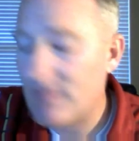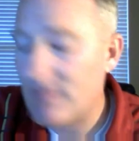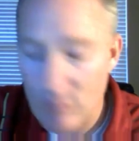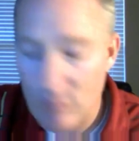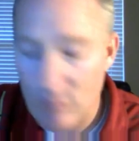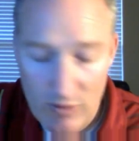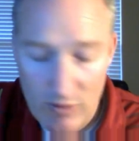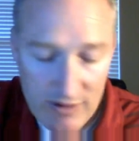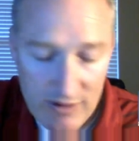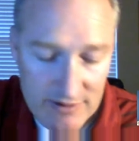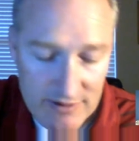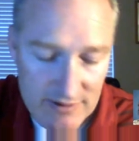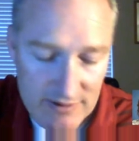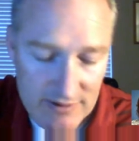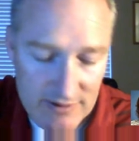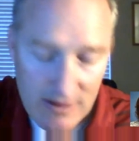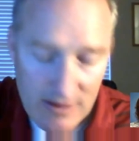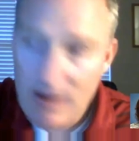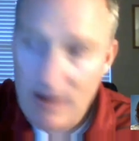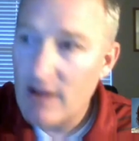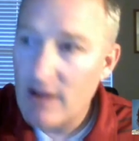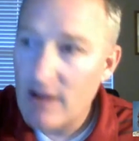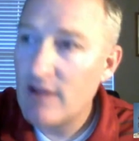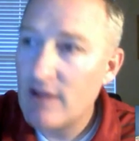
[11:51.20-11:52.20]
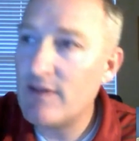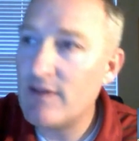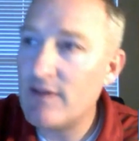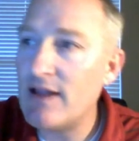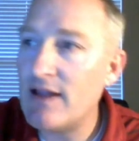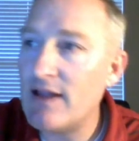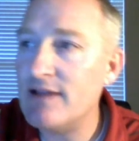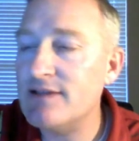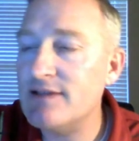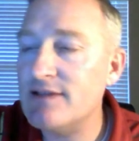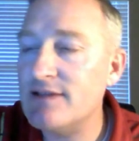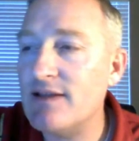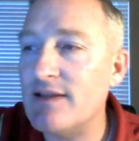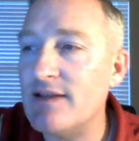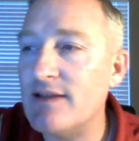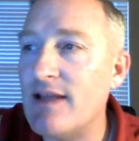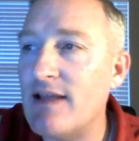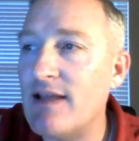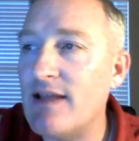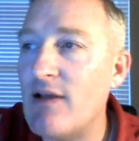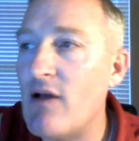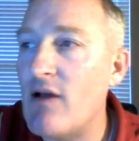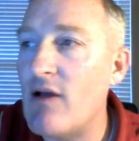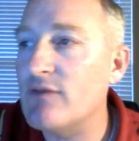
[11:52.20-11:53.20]
Well, because that it's in
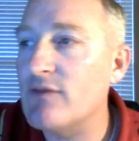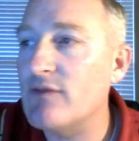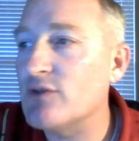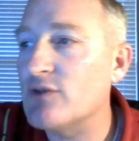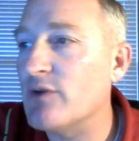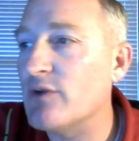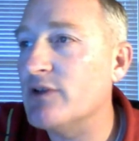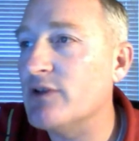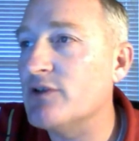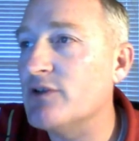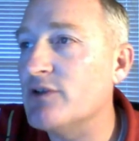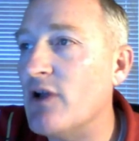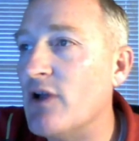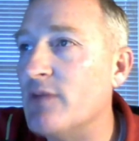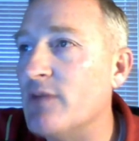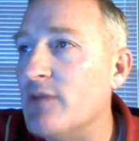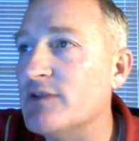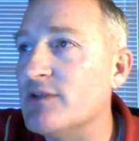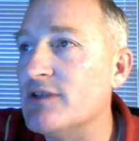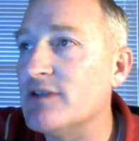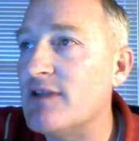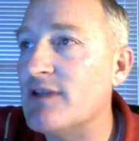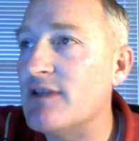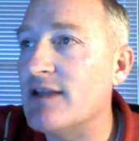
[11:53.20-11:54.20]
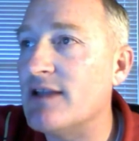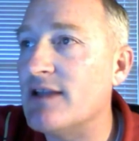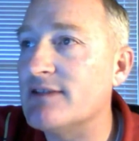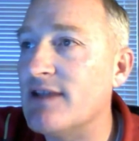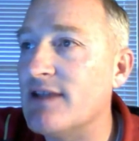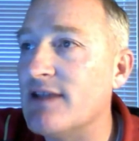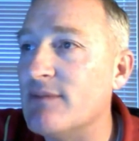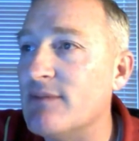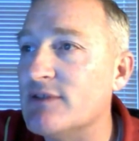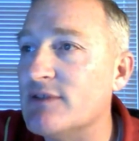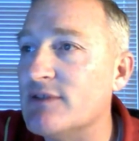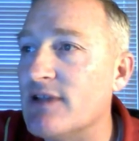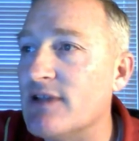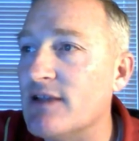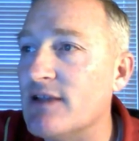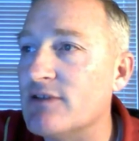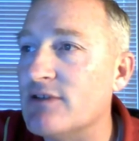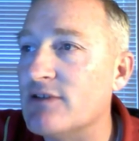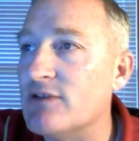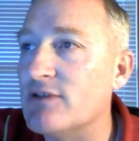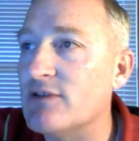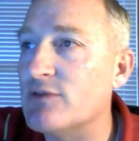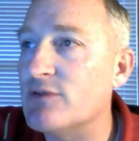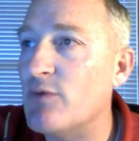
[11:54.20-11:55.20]
that offshoring jobs is in that same
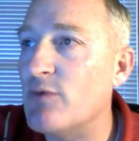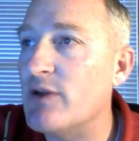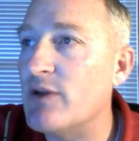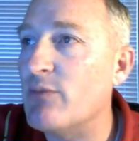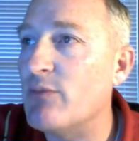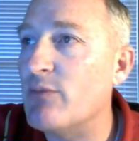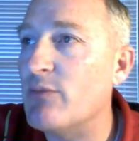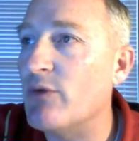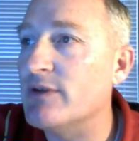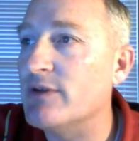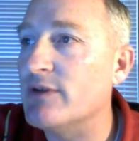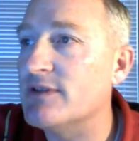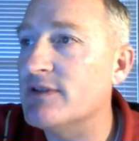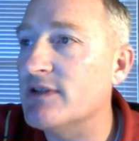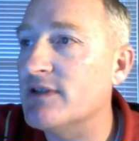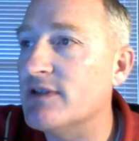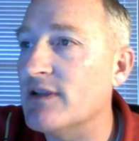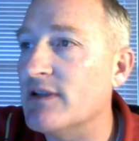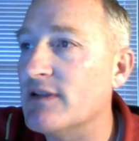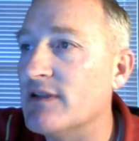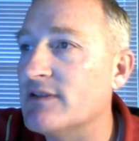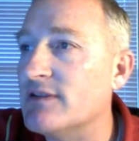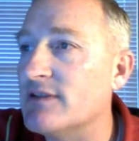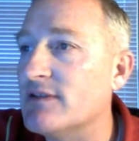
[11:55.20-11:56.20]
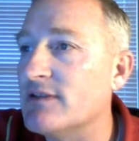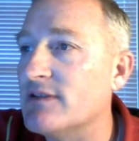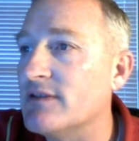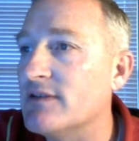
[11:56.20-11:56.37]
section, 20.6.